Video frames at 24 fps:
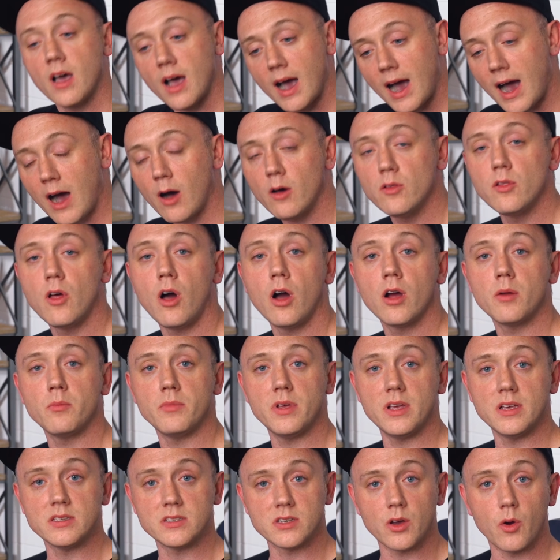how long
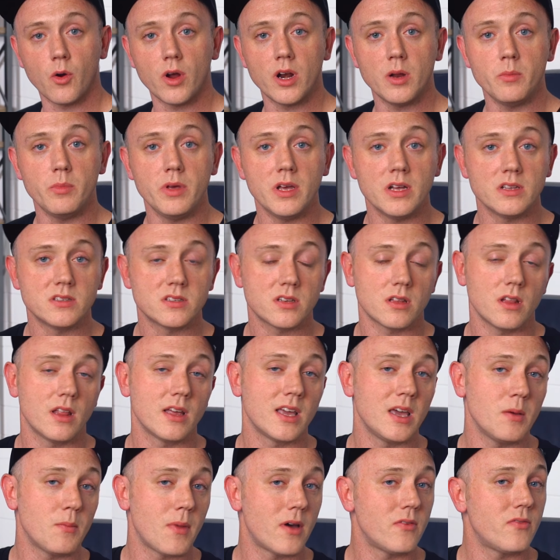is it going to be until I
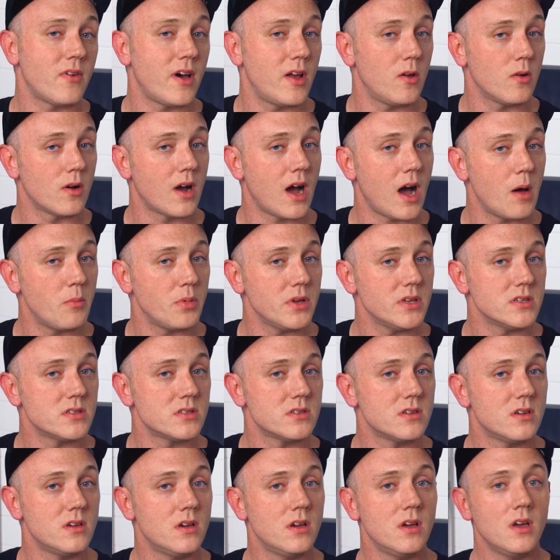get my final
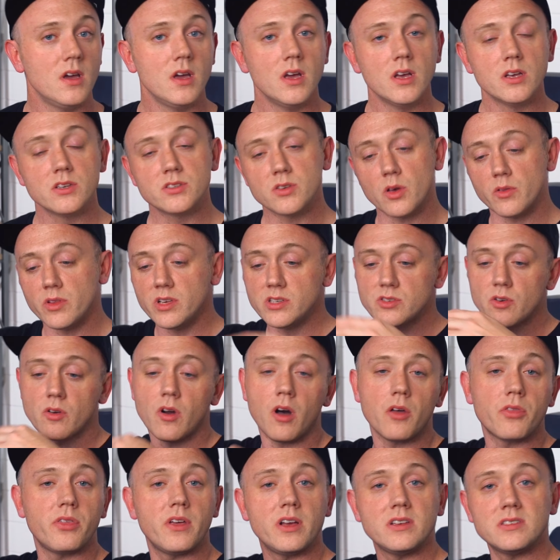copies? So these are
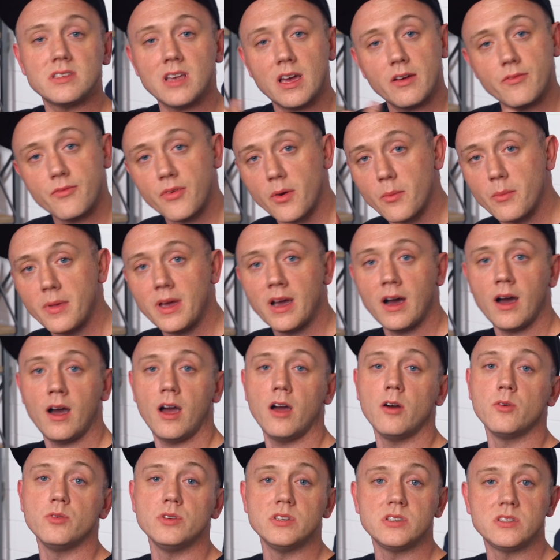all things that for me I
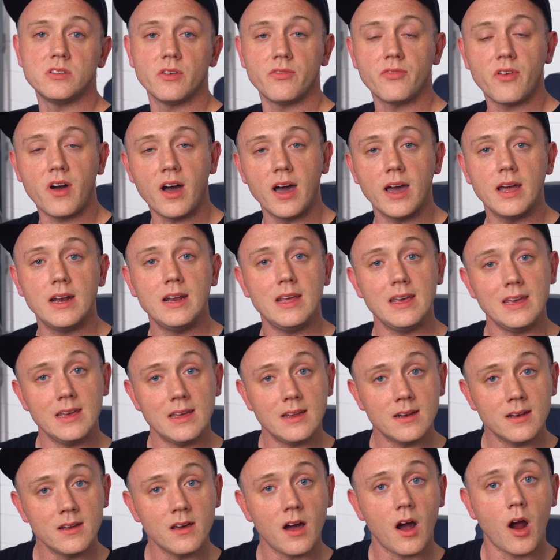always define
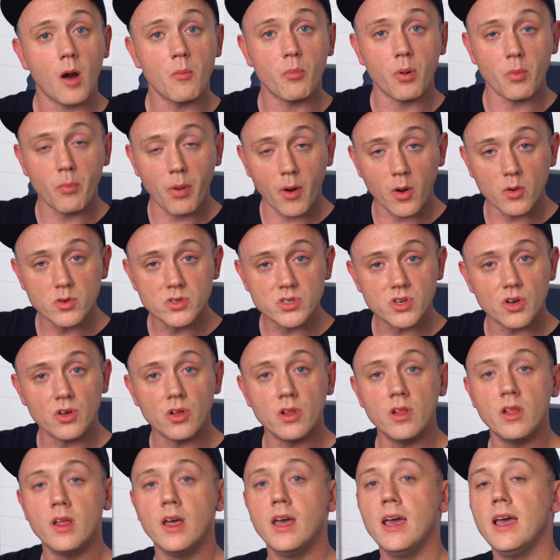in our
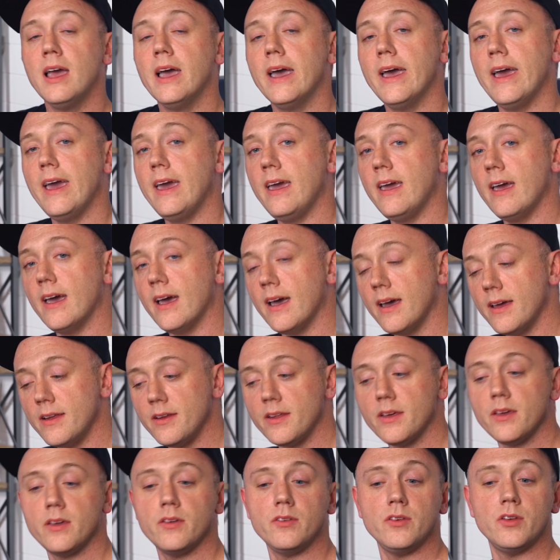proposal, and
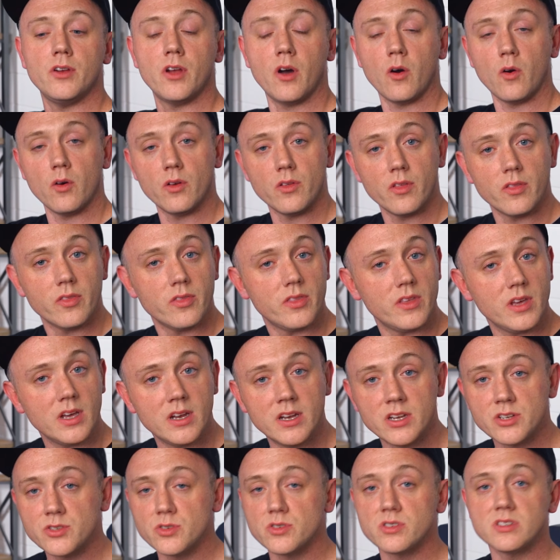the
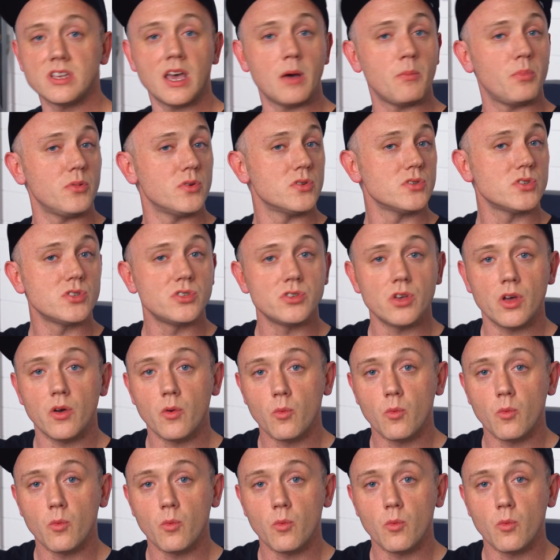initial samples